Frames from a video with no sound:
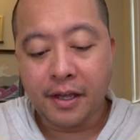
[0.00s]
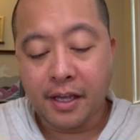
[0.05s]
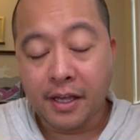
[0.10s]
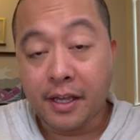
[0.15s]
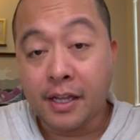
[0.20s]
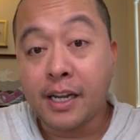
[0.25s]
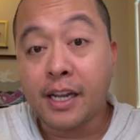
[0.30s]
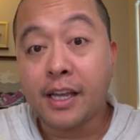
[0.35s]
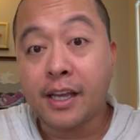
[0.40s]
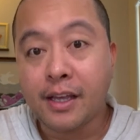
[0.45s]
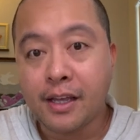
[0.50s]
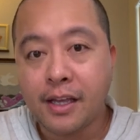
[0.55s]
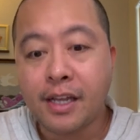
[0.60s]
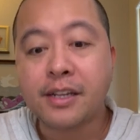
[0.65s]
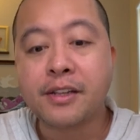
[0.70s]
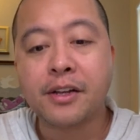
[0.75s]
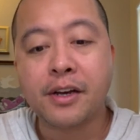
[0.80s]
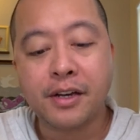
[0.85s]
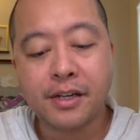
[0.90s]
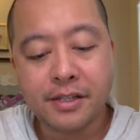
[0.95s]
It
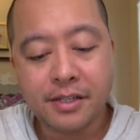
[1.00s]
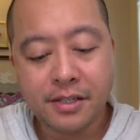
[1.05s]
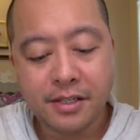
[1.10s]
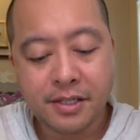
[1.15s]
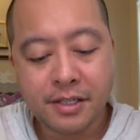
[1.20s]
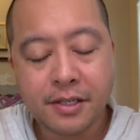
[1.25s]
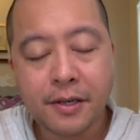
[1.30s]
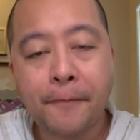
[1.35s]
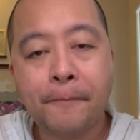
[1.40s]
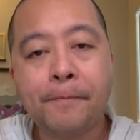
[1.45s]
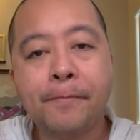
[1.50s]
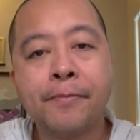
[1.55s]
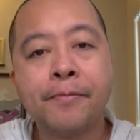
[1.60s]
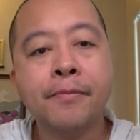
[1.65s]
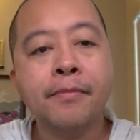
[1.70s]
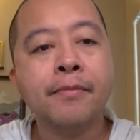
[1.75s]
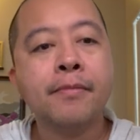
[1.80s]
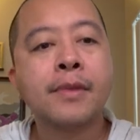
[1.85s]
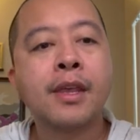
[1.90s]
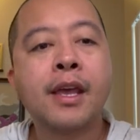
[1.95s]
does
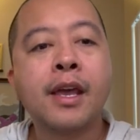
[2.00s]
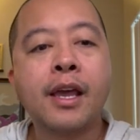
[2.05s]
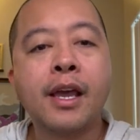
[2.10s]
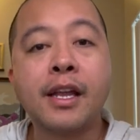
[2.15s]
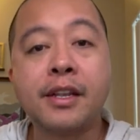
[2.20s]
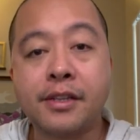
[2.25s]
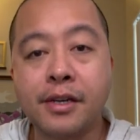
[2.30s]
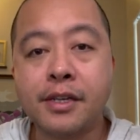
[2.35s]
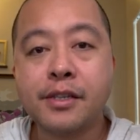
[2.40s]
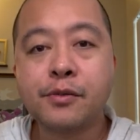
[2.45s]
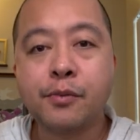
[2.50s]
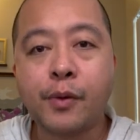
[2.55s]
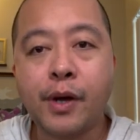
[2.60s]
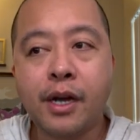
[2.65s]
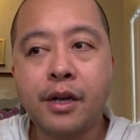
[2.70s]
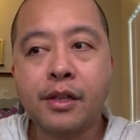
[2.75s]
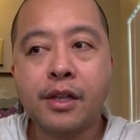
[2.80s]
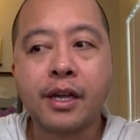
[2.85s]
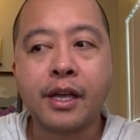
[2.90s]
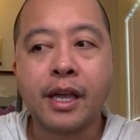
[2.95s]

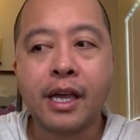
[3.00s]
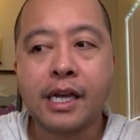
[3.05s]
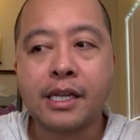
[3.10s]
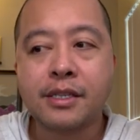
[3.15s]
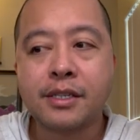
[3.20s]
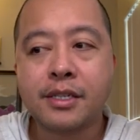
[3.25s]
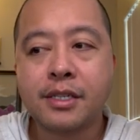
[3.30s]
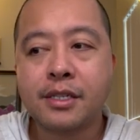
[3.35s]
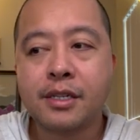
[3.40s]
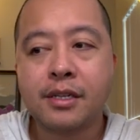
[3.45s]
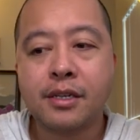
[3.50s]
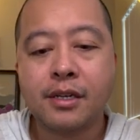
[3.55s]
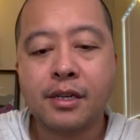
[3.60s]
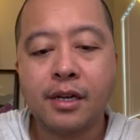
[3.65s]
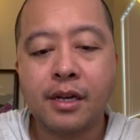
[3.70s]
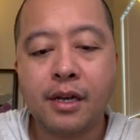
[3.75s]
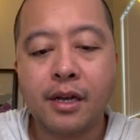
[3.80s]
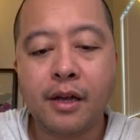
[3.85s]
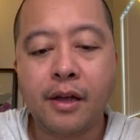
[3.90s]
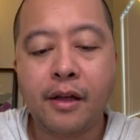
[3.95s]
well against
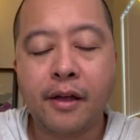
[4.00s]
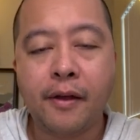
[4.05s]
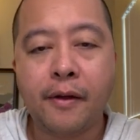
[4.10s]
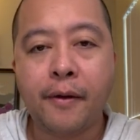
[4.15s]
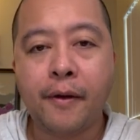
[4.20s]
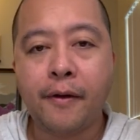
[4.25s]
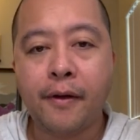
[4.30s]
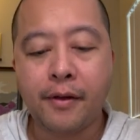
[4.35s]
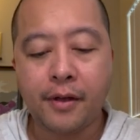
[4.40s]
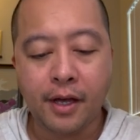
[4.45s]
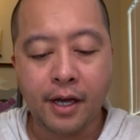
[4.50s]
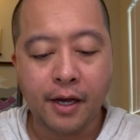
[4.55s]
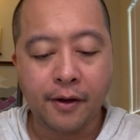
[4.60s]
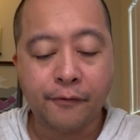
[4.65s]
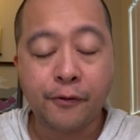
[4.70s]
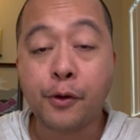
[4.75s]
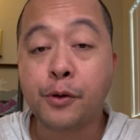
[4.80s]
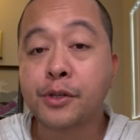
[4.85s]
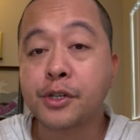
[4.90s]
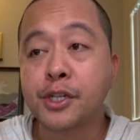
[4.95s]

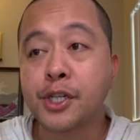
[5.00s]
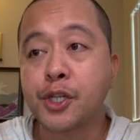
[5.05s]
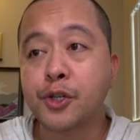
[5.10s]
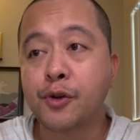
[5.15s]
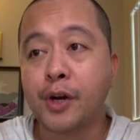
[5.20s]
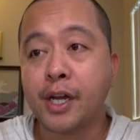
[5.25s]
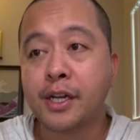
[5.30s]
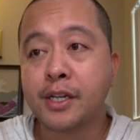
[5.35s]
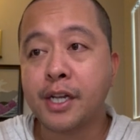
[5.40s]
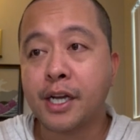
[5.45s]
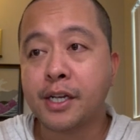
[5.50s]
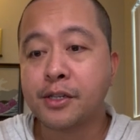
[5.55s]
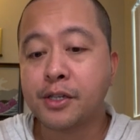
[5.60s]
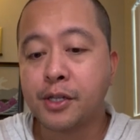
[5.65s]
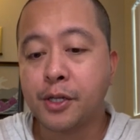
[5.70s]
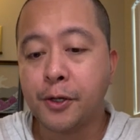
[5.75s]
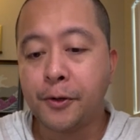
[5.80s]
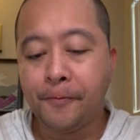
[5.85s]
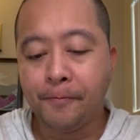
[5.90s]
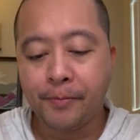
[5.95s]
Fusion Strike decks,
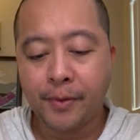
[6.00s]
though.